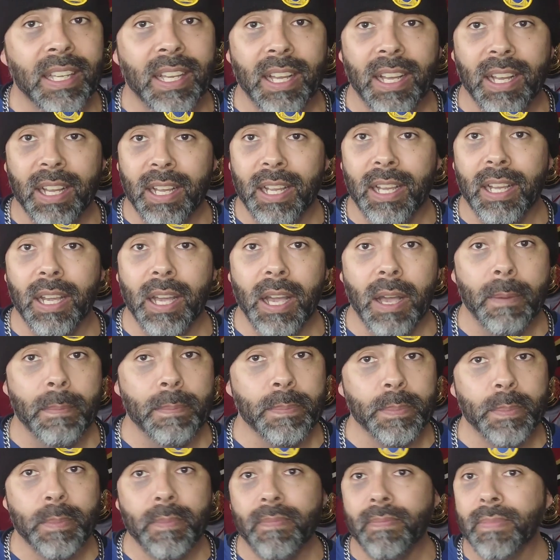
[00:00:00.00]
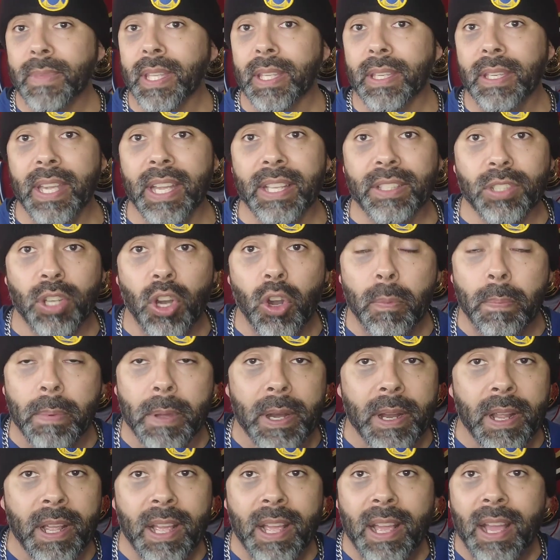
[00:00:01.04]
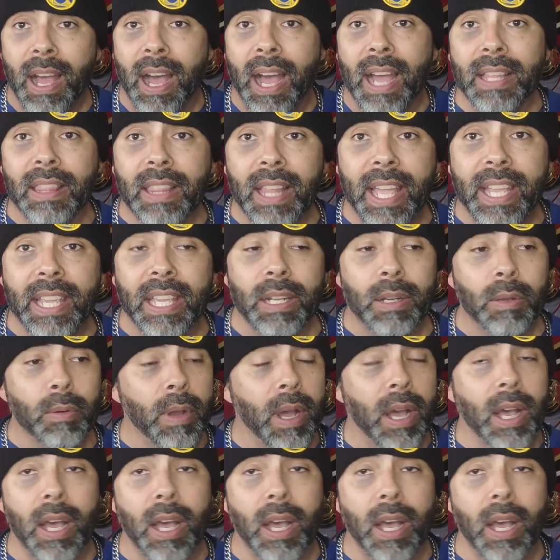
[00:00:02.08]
gets open. I like it.